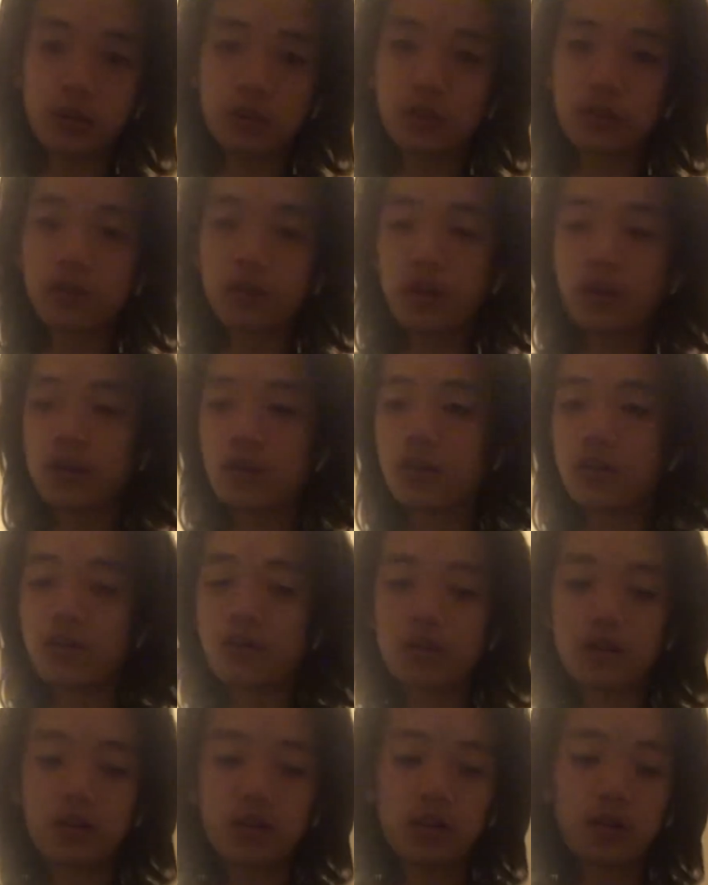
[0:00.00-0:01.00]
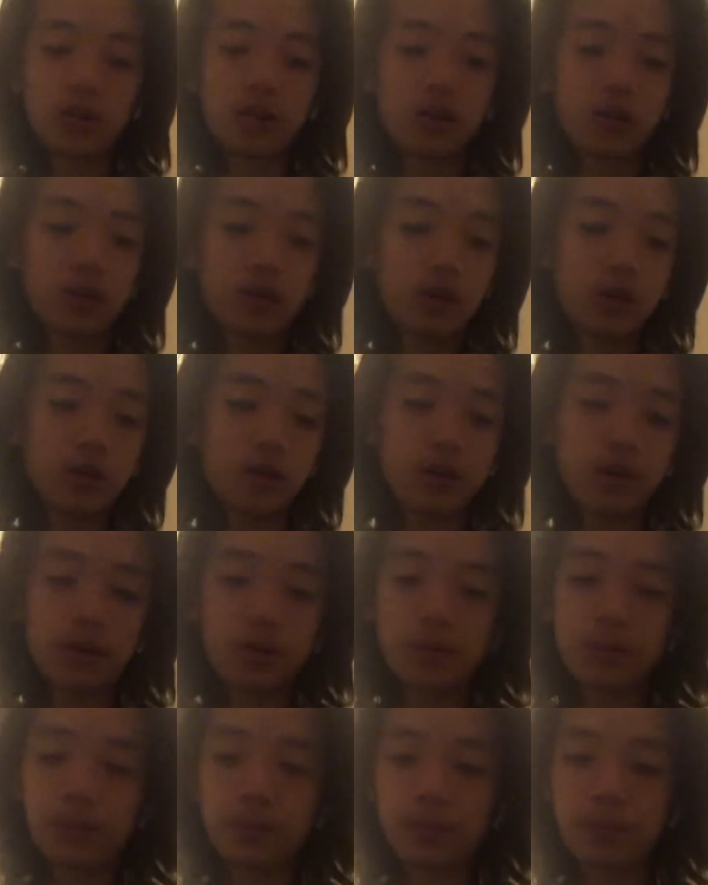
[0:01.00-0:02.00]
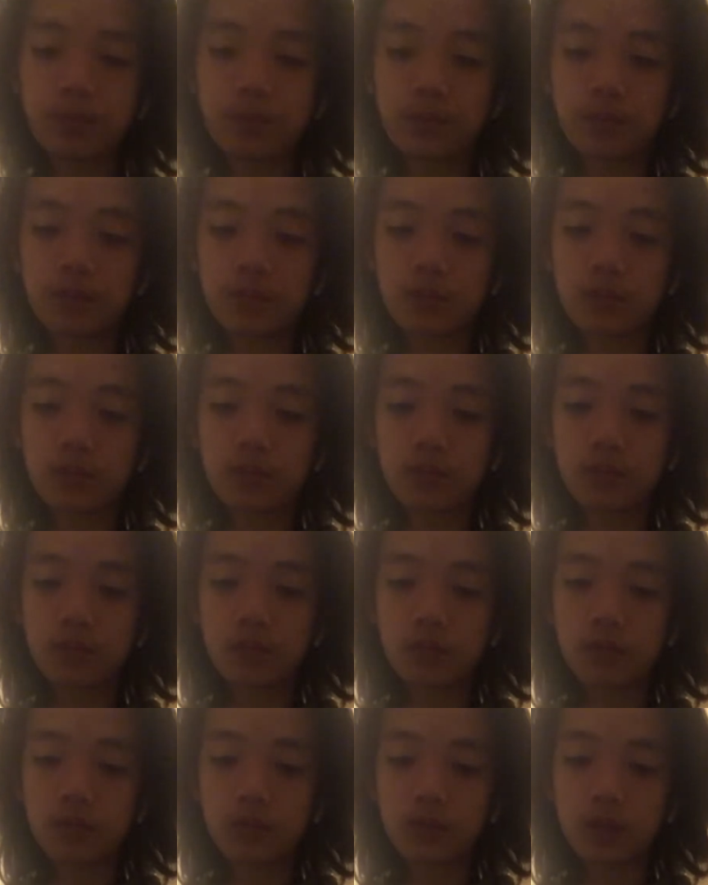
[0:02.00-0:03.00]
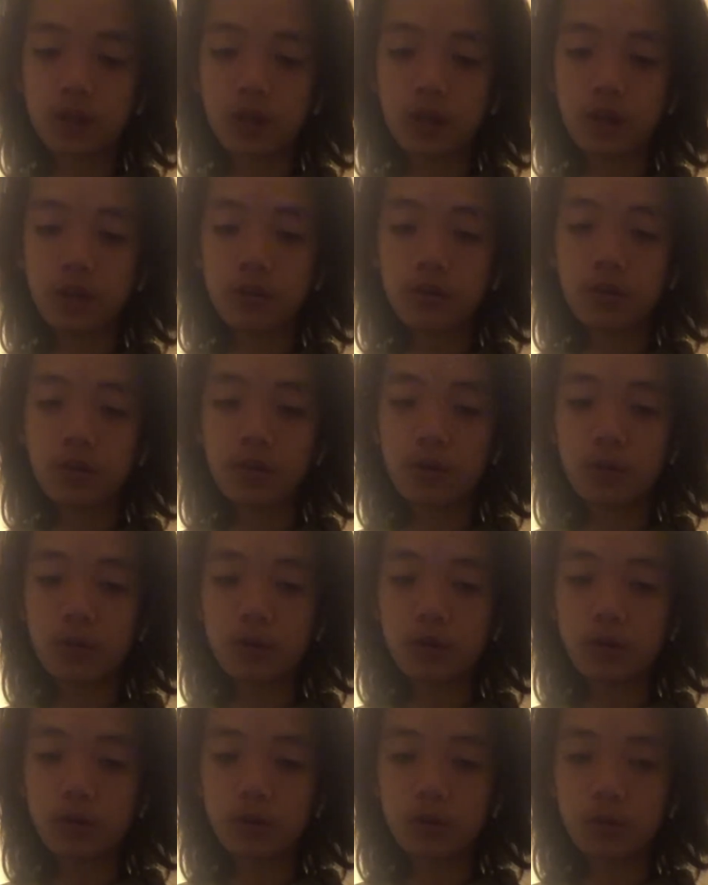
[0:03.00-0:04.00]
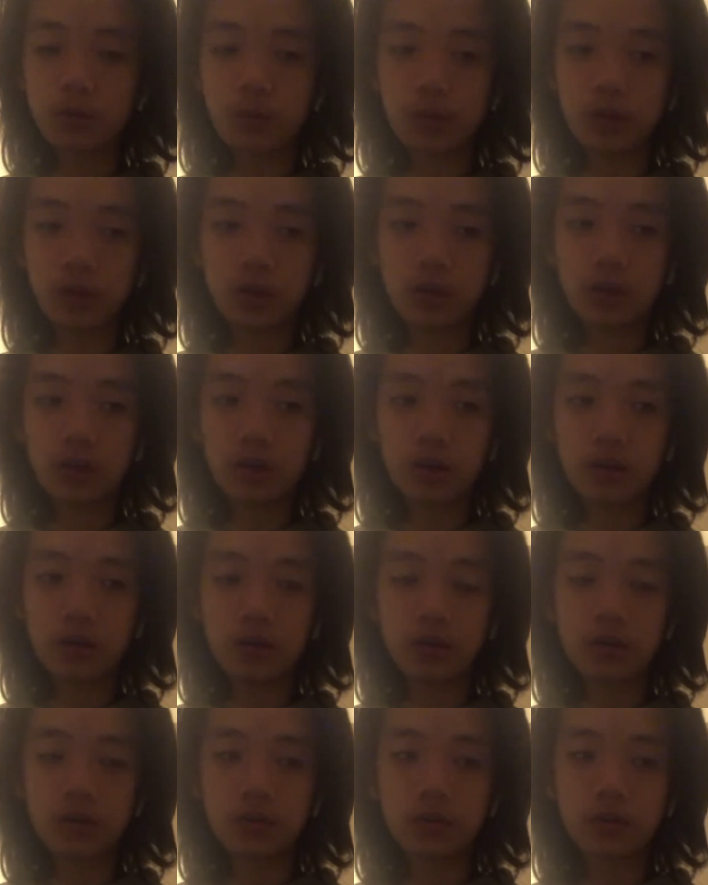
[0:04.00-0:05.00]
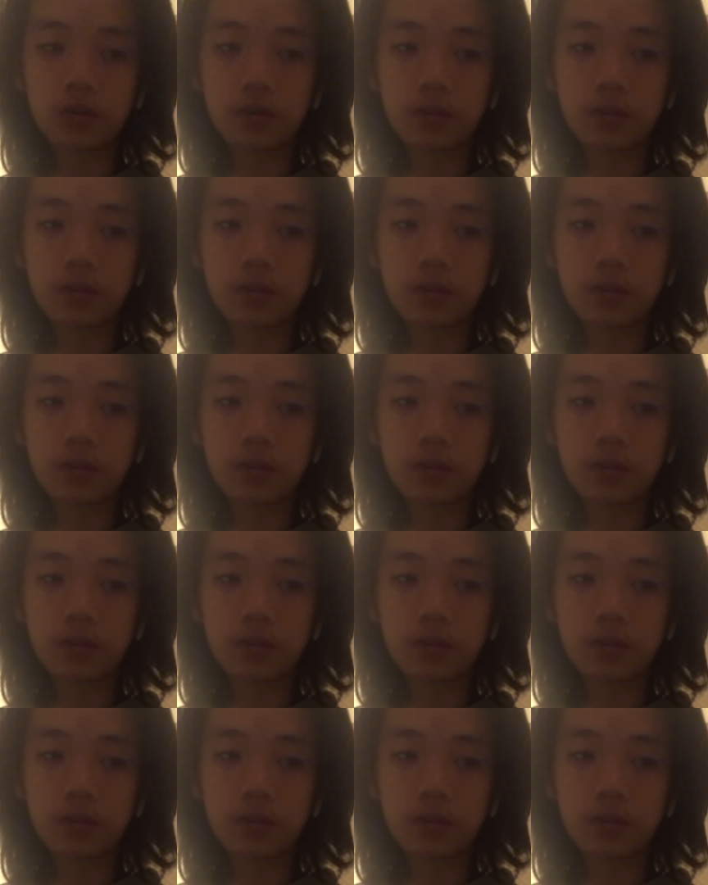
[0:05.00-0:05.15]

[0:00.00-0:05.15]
just land it. I guess another way to explain it is,